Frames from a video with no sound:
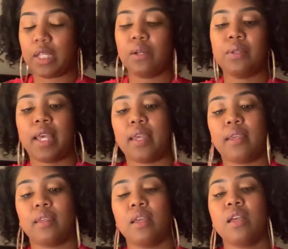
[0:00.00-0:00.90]

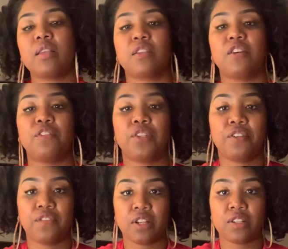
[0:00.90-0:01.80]
Okay, so for the
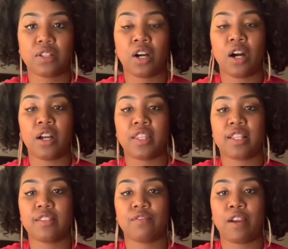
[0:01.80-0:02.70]
first card,
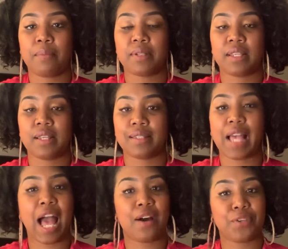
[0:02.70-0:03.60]
this represents
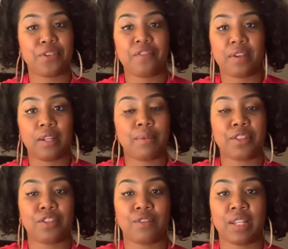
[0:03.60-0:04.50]
how you feel
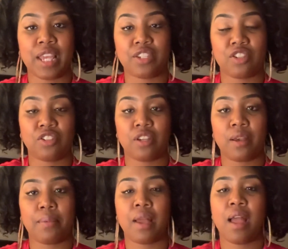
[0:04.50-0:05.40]
about the
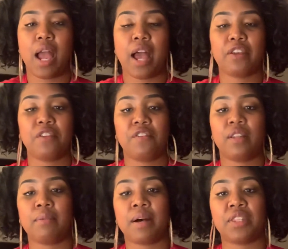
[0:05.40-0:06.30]
relationship, how you
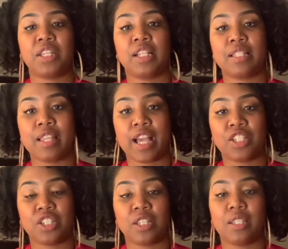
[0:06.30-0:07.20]
feel about the
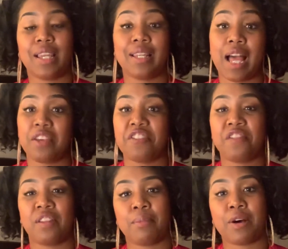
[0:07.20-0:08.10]
connection, and how you
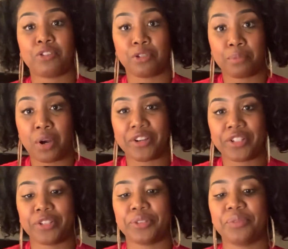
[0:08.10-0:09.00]
feel about your
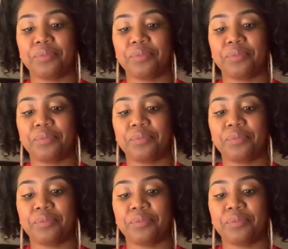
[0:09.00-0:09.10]
partner.